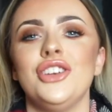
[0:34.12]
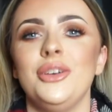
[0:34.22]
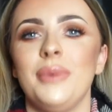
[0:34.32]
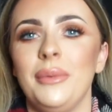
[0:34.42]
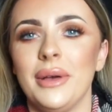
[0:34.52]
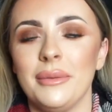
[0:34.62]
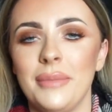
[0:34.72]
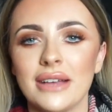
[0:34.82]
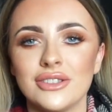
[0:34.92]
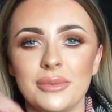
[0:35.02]
YouTube and welcome
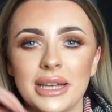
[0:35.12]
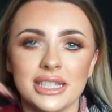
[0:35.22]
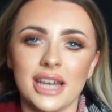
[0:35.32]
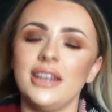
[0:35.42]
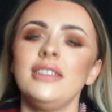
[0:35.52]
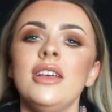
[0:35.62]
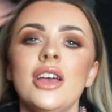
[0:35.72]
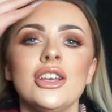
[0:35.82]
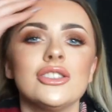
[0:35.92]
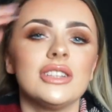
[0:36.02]
back to my channel.
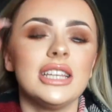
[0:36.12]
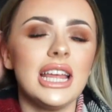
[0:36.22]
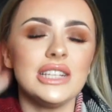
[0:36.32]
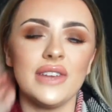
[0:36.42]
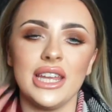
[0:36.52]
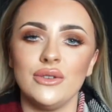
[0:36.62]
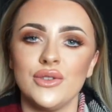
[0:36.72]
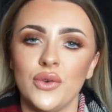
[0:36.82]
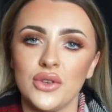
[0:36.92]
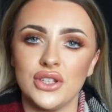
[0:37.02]
So today's video
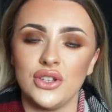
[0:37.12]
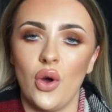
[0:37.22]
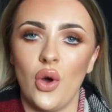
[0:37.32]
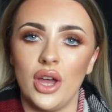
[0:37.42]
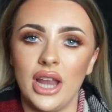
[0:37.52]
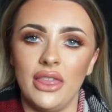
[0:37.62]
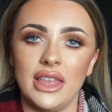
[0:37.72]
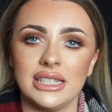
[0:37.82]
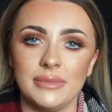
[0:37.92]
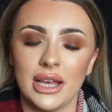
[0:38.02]
is focusing on
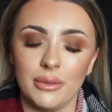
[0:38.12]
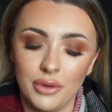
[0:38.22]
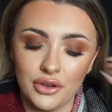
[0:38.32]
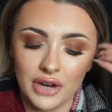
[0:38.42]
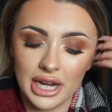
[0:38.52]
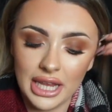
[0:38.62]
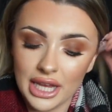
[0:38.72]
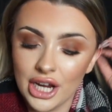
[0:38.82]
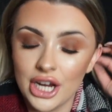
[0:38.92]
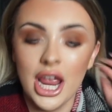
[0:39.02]
this makeup look right
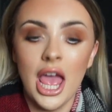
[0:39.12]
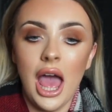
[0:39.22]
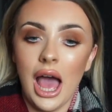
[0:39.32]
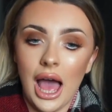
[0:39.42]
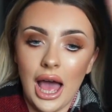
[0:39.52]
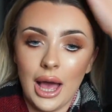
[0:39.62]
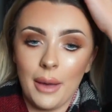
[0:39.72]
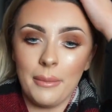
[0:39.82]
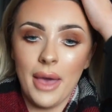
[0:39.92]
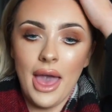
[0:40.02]
here.
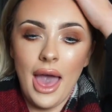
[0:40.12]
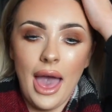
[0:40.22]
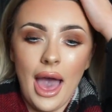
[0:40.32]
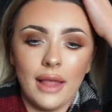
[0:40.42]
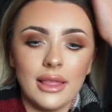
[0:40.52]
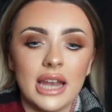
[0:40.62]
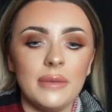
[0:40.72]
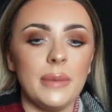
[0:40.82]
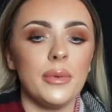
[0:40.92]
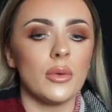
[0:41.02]
A lot
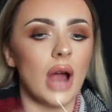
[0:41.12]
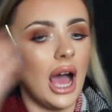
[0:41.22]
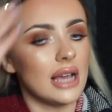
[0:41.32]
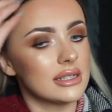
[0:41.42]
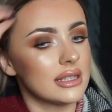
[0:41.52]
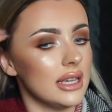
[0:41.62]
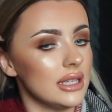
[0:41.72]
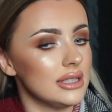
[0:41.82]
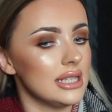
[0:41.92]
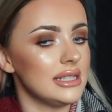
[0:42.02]
of people were
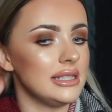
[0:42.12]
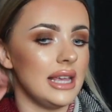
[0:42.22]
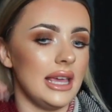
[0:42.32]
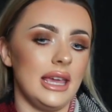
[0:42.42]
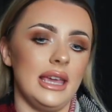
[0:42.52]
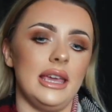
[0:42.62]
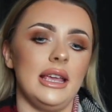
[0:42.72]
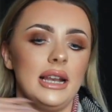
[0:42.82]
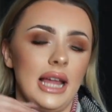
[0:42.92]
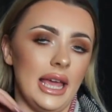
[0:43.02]
asking to
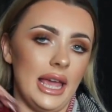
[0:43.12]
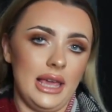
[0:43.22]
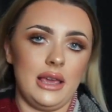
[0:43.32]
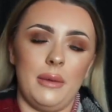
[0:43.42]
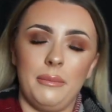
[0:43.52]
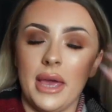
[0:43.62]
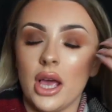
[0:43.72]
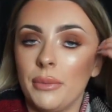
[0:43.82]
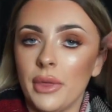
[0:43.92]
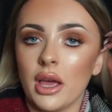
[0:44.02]
see like
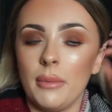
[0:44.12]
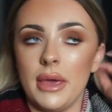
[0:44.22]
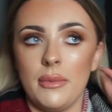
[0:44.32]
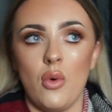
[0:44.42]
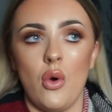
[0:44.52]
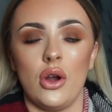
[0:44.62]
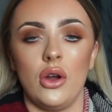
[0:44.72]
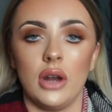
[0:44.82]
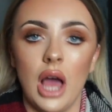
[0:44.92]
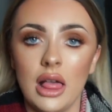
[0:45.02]
makeup that can be worn
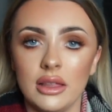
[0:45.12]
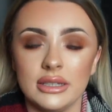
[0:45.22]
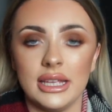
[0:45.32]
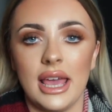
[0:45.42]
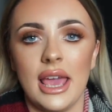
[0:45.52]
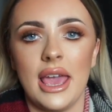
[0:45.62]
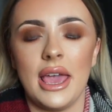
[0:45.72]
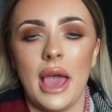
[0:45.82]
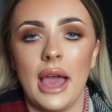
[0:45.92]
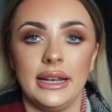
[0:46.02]
on
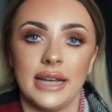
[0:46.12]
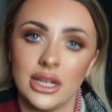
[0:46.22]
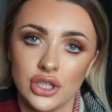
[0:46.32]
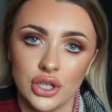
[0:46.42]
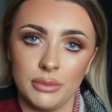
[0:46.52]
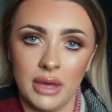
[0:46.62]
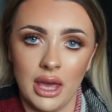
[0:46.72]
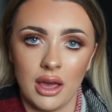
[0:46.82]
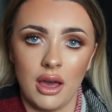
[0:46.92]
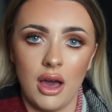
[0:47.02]
holiday, a natural
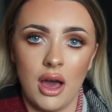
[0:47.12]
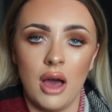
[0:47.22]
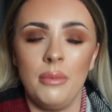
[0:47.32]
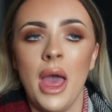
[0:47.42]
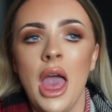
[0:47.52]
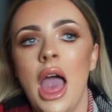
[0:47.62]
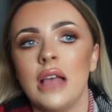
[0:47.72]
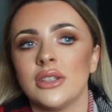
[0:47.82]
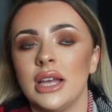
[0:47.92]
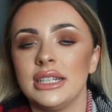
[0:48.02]
makeup.
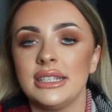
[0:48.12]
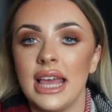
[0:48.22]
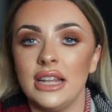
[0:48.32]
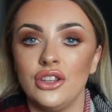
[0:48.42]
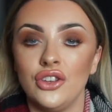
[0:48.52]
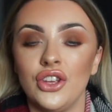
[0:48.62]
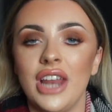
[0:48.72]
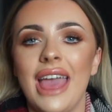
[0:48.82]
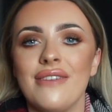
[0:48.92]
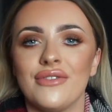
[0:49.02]
So I decided to do
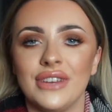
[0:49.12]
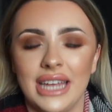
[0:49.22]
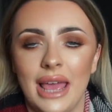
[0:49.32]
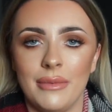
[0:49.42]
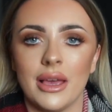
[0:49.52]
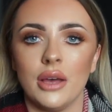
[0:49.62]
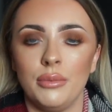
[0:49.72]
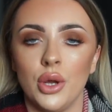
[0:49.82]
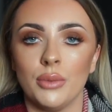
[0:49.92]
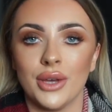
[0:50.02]
an everyday
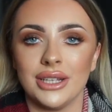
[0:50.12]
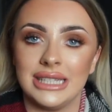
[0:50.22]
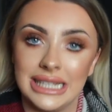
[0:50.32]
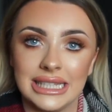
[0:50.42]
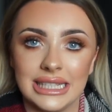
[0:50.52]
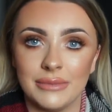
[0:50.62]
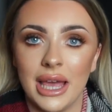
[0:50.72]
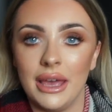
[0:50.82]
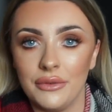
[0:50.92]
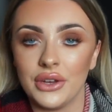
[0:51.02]
makeup look because this is
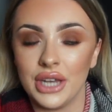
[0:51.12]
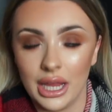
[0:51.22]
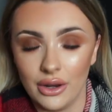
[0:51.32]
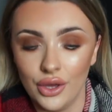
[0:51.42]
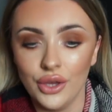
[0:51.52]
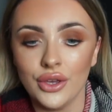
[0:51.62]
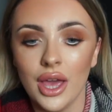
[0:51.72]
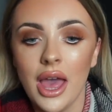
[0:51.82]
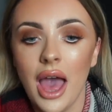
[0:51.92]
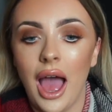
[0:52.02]
my everyday
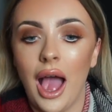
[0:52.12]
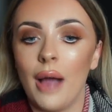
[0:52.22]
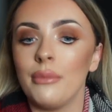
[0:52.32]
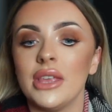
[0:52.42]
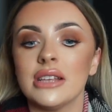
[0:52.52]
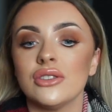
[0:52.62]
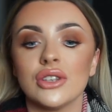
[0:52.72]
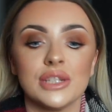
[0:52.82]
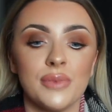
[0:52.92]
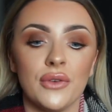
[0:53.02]
look. This
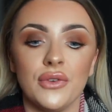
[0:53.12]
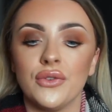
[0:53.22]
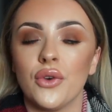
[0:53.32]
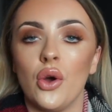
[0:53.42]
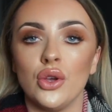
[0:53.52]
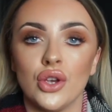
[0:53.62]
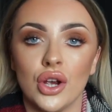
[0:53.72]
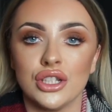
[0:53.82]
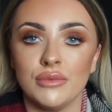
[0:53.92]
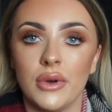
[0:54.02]
look is perfect for all you
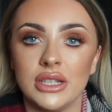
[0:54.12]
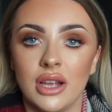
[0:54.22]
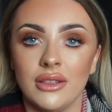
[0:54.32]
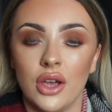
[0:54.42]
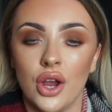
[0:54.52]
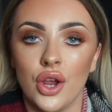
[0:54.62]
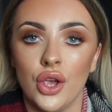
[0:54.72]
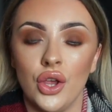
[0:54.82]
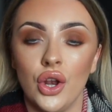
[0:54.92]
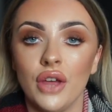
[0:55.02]
girls and boys out there
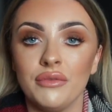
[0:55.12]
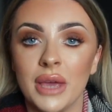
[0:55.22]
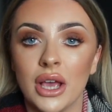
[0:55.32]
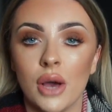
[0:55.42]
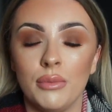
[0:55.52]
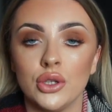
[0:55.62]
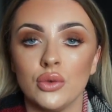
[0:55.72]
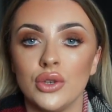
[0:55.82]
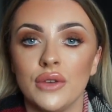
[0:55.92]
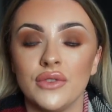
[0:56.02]
who love makeup but
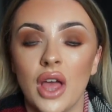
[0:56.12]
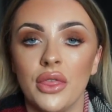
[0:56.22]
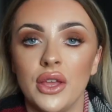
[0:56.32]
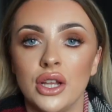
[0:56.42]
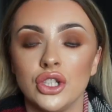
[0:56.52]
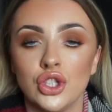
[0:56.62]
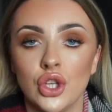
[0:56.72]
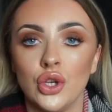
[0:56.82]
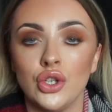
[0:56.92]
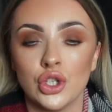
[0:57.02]
don't love nothing
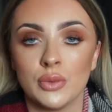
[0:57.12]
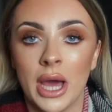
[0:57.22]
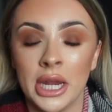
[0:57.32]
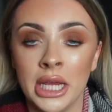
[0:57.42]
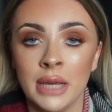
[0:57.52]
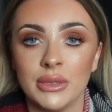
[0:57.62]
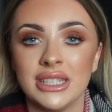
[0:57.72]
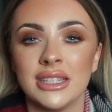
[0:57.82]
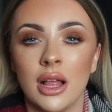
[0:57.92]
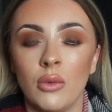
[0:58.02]
too dramatic
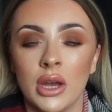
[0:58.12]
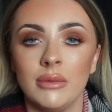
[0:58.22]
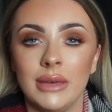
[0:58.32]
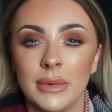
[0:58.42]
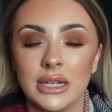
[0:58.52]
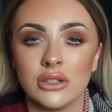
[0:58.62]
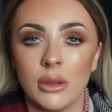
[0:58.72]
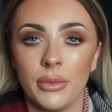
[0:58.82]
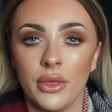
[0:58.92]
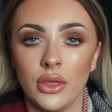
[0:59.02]
but still want a wee bit of
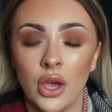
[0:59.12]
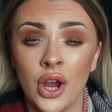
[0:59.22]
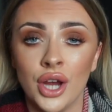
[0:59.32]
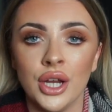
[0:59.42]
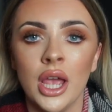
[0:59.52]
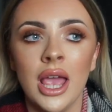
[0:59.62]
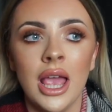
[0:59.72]
something there.